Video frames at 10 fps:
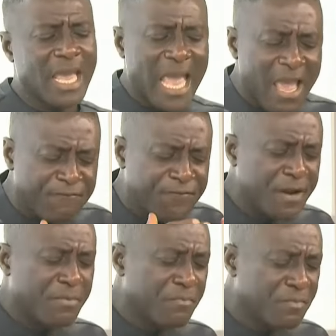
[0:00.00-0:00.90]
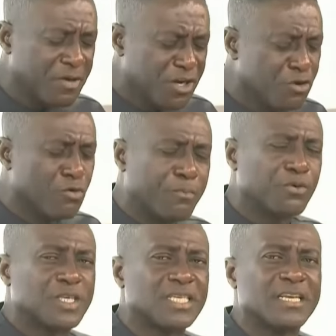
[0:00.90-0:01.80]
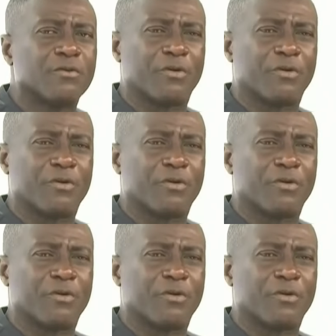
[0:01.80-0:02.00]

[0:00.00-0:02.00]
every new position